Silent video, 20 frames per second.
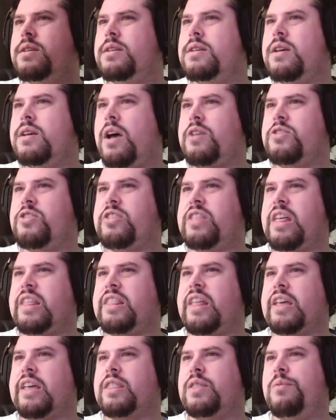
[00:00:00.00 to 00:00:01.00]
than
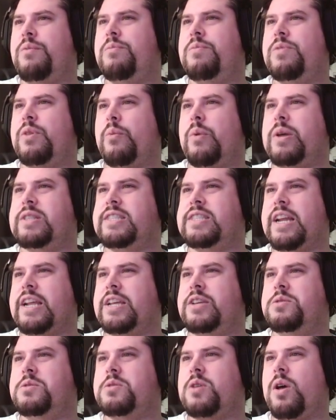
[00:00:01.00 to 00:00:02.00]
like the ones that I
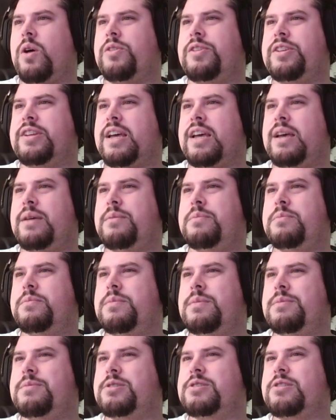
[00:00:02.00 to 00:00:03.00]
use all the time.
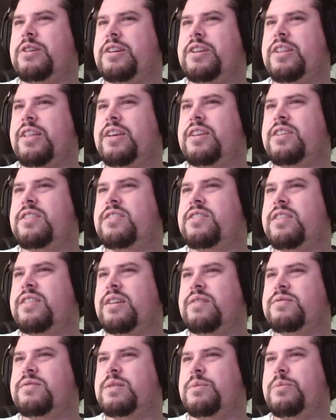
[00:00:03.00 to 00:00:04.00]
I'm just trying to like think
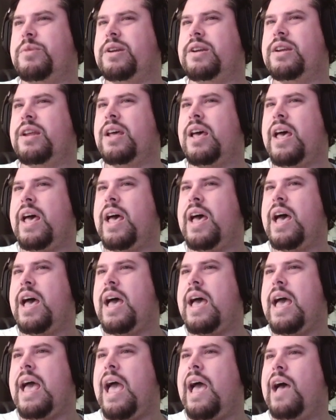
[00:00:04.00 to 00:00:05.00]
of someone
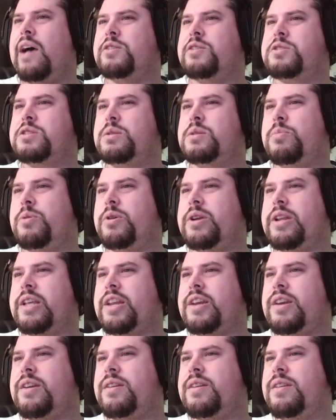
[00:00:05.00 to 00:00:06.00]
else to put
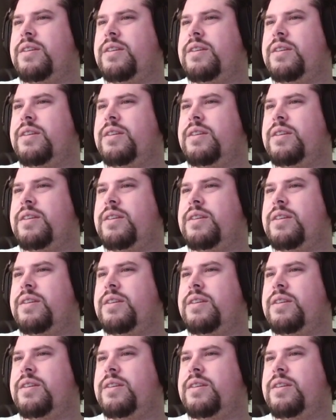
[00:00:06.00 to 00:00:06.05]
in.